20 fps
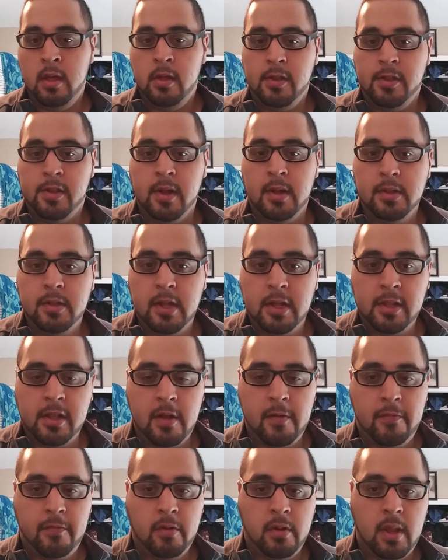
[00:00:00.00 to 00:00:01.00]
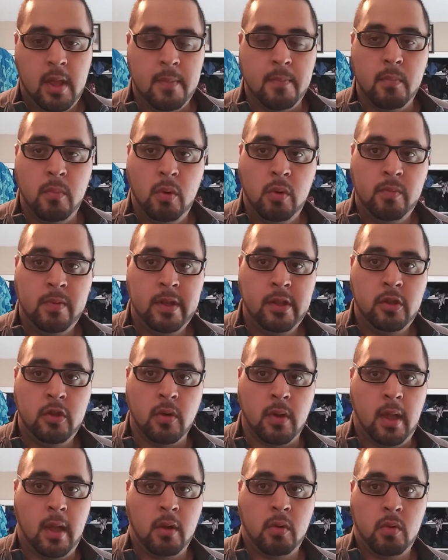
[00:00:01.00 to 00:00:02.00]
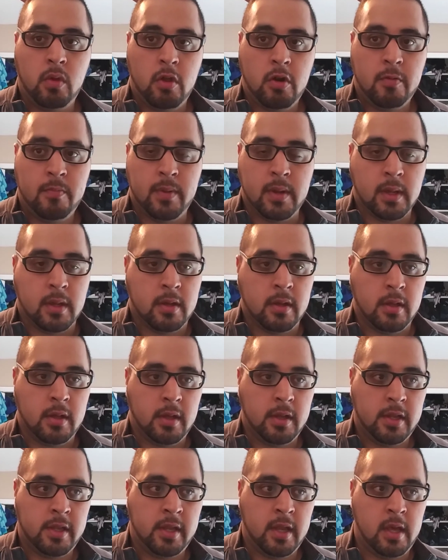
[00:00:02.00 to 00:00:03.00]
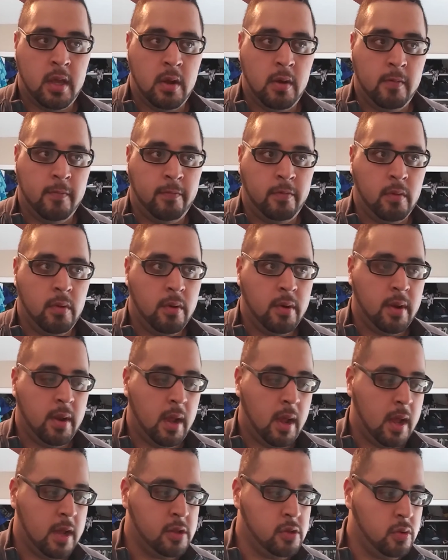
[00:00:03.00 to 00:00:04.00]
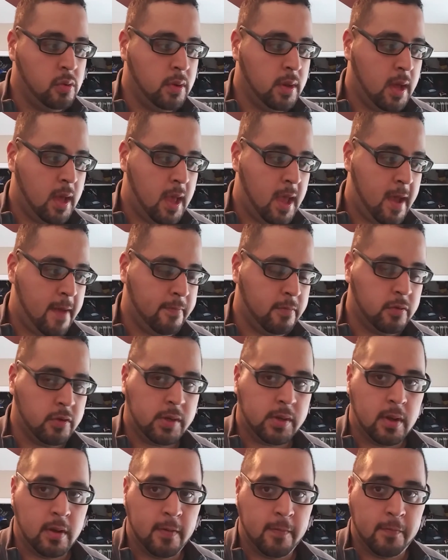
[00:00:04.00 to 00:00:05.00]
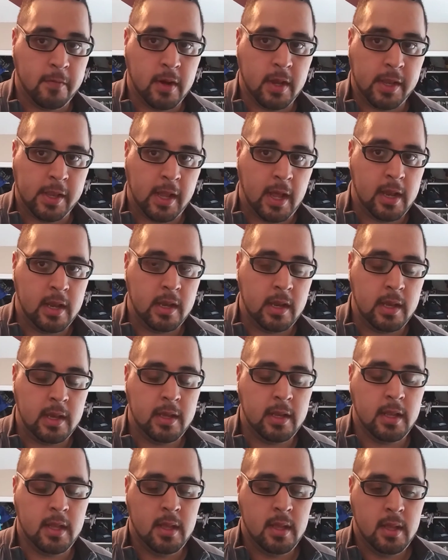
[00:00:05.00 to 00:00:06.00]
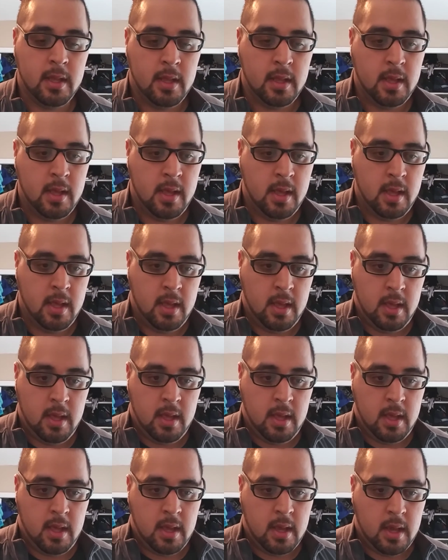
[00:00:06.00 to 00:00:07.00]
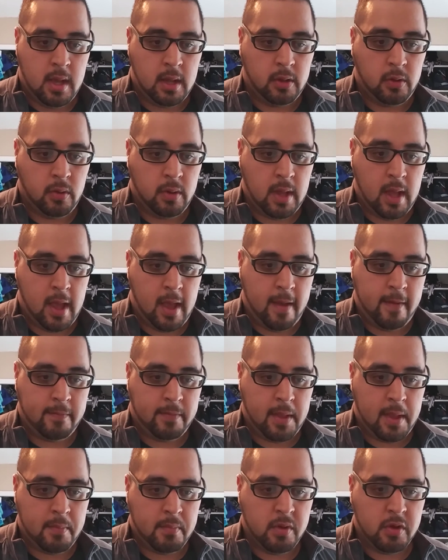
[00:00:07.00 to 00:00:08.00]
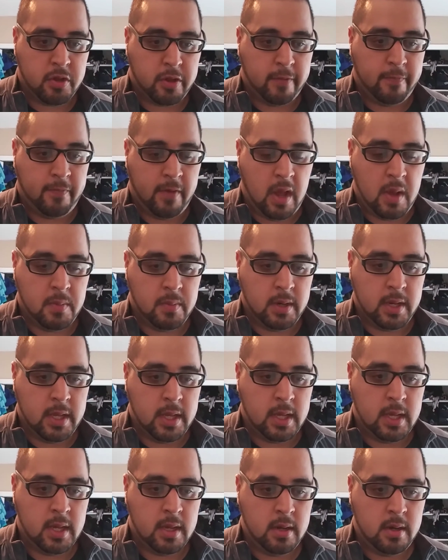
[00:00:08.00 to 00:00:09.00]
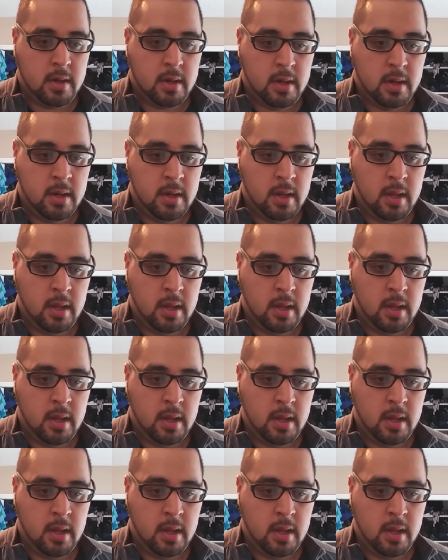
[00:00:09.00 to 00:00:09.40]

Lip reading: Sometimes I feel like moving to Ecuador because here in Florida I do not have those kind of friends I need. I do not have that much family here.